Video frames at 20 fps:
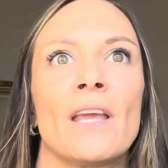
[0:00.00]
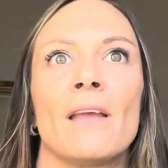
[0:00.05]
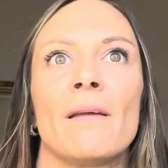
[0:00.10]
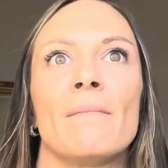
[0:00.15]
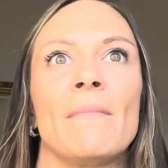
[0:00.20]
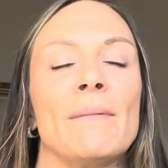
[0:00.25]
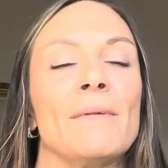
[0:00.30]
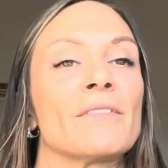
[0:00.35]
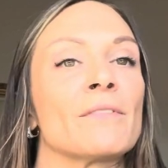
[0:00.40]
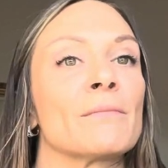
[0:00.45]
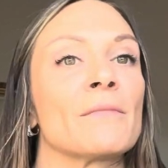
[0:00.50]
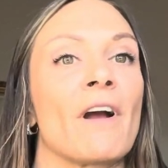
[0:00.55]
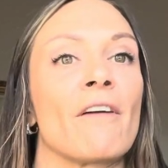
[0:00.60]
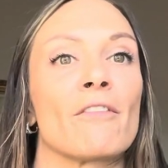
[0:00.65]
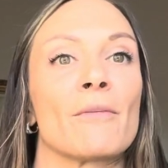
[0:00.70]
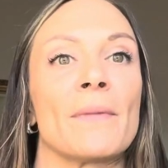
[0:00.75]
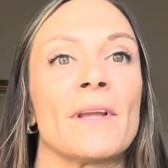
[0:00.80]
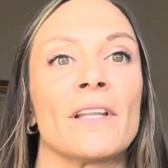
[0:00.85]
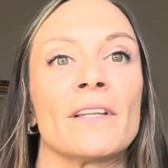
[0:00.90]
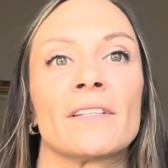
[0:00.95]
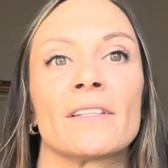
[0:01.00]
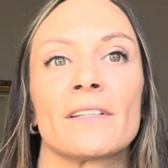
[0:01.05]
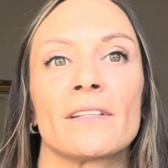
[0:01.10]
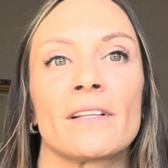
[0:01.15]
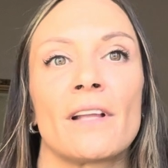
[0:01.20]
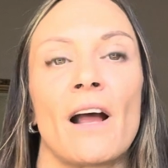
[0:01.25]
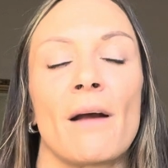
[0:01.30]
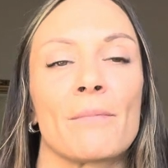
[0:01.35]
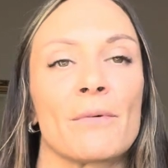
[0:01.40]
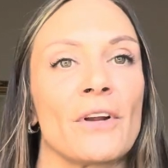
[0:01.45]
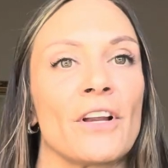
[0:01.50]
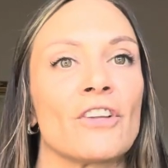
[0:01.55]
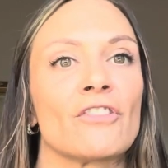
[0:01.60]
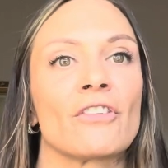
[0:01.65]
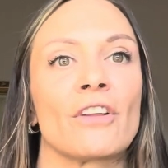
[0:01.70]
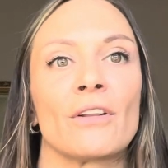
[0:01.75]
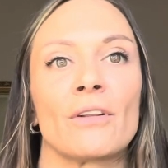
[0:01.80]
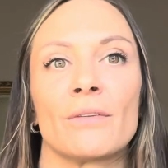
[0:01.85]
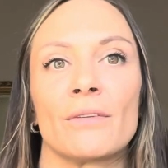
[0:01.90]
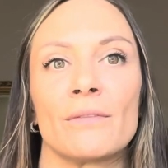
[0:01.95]
maybe some government
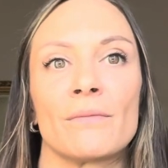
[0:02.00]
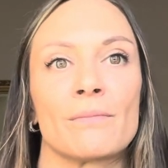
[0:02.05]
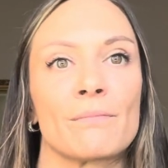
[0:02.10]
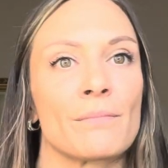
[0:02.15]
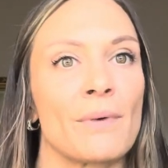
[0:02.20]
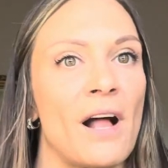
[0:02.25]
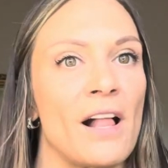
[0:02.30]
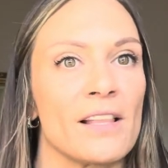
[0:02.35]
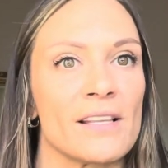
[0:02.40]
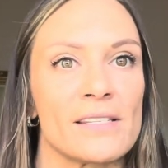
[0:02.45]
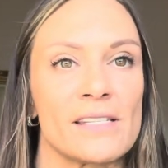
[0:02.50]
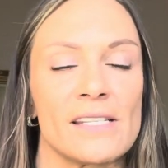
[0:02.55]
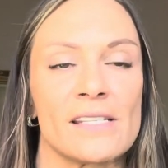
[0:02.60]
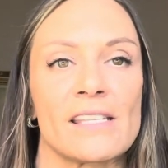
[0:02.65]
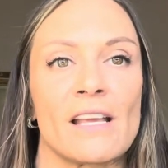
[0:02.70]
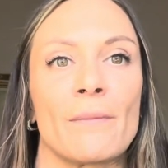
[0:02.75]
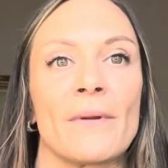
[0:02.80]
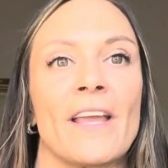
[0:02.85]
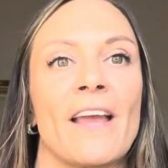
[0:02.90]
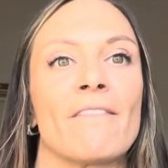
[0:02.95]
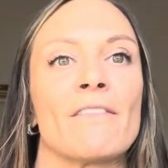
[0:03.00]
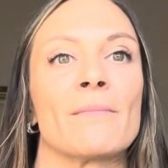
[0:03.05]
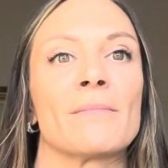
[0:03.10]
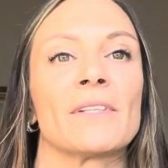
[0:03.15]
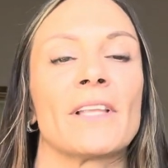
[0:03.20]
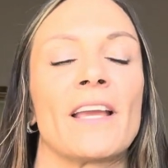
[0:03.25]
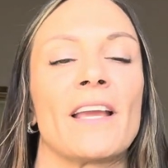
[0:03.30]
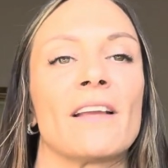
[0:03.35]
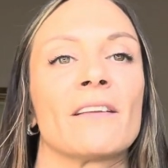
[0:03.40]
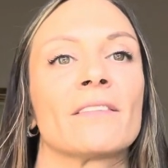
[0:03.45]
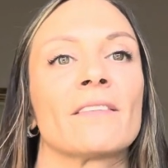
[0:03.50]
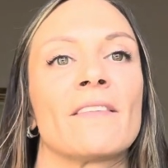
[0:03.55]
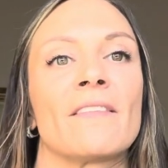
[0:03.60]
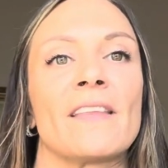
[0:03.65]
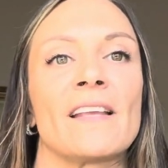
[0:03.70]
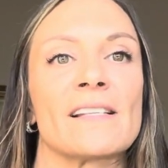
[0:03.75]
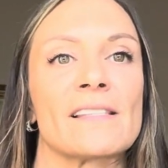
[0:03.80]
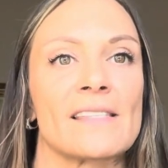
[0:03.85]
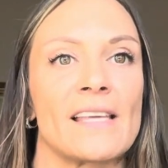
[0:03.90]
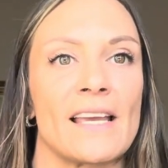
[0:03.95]
operation policies that we have in place and
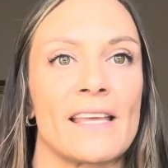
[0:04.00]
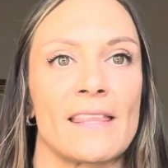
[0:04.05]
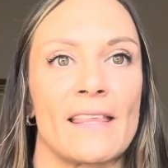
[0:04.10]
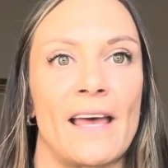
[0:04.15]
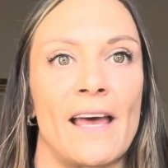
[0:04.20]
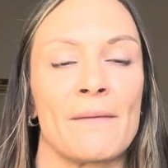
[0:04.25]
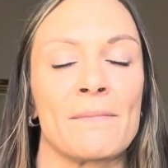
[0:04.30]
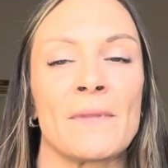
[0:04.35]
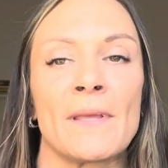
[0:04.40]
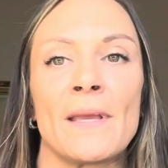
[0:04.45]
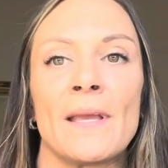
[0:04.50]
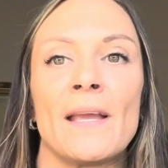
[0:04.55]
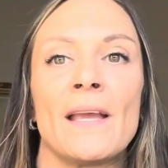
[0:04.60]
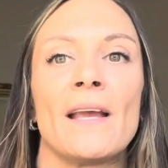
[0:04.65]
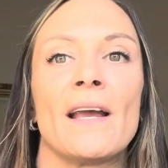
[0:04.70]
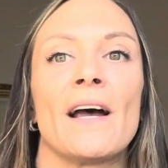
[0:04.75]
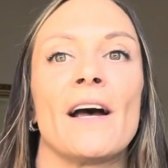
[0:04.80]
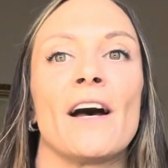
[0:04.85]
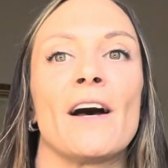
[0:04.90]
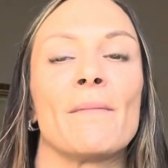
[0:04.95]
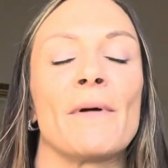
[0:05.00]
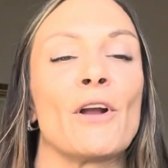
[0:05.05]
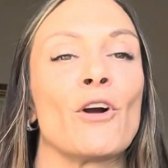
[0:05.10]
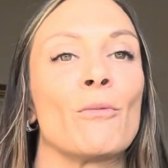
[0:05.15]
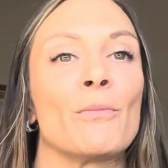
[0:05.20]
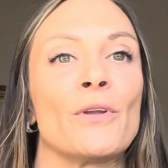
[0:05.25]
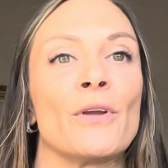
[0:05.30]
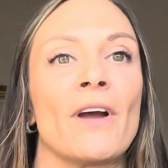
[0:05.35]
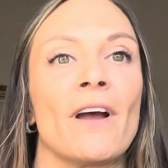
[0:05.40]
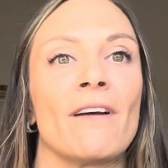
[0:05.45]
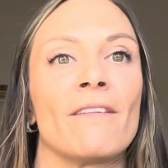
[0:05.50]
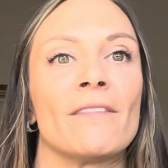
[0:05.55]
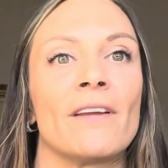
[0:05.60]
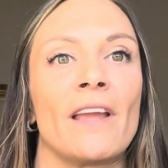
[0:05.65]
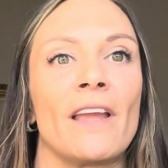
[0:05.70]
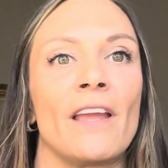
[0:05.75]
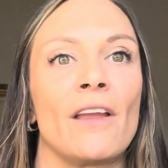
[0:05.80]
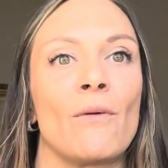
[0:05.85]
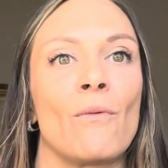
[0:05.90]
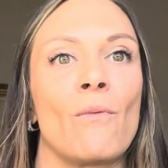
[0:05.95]
things like that. I hope you have
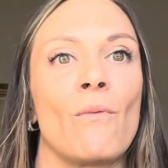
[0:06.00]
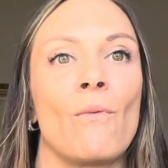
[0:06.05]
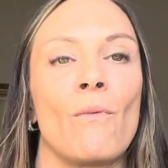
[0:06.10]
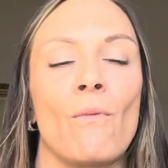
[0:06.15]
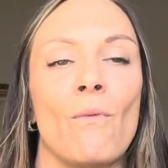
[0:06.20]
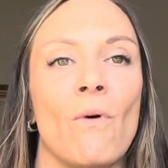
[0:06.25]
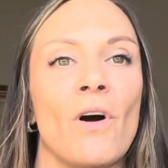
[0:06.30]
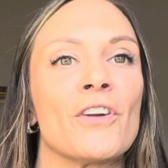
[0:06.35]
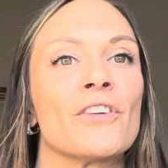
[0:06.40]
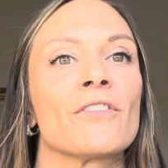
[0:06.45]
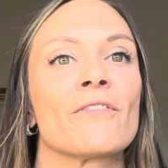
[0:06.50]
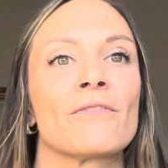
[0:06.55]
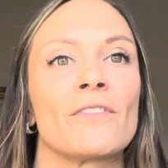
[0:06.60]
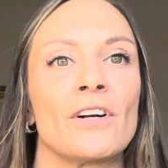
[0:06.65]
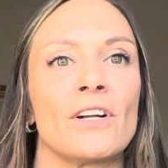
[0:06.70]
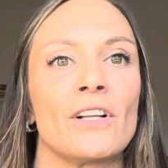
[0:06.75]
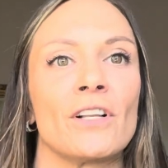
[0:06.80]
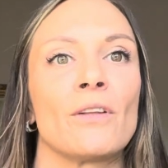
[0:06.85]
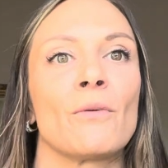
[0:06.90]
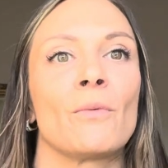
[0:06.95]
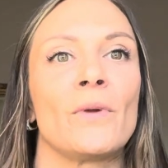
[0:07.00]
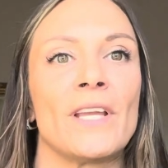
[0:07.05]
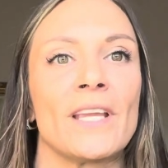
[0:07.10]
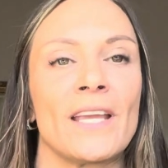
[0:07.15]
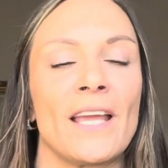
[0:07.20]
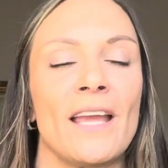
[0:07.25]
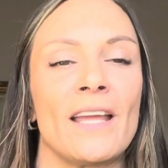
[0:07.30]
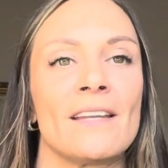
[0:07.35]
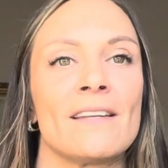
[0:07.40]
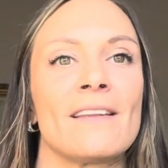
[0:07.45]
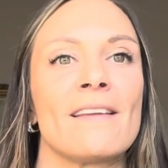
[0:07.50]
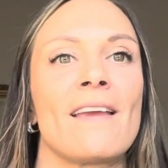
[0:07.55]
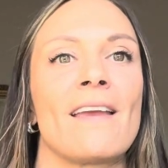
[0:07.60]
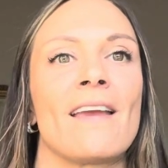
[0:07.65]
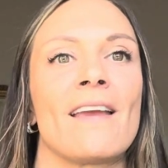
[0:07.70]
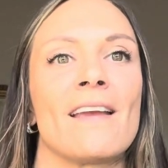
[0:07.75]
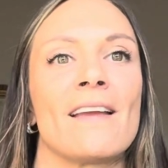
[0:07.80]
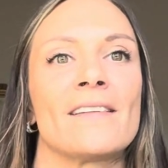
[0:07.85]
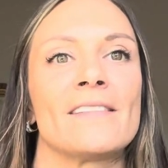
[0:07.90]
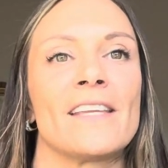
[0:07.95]
a wonderful weekend
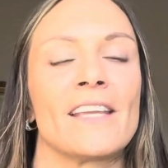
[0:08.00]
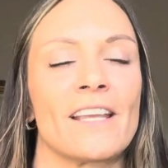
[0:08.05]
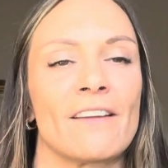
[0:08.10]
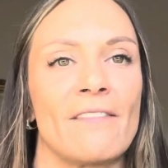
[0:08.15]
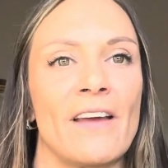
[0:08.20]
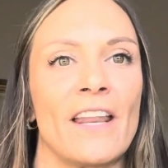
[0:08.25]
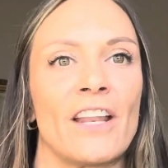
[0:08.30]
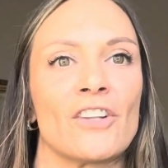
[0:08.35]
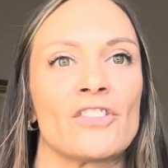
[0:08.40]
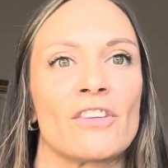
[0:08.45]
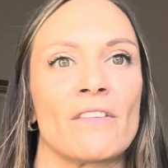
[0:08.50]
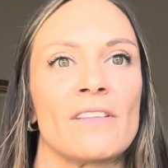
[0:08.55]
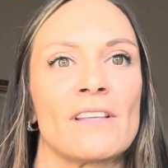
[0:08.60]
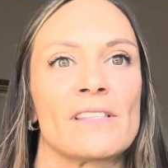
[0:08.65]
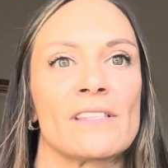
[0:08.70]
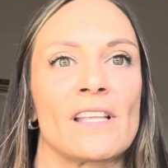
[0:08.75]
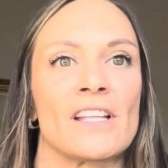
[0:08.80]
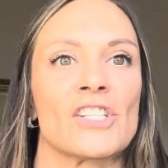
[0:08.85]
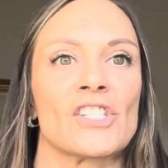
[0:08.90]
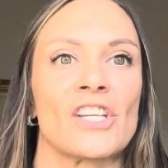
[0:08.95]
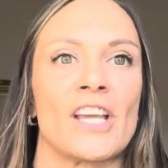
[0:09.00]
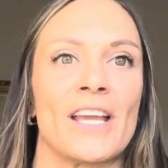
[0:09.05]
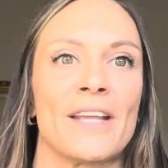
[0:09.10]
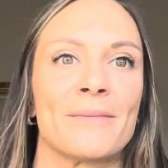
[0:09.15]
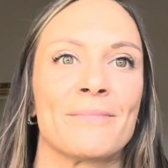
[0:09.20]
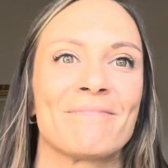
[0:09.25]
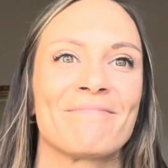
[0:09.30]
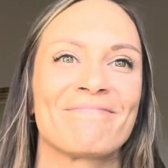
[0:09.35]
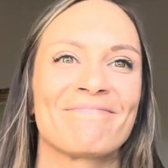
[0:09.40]
and take advantage of the sunshine.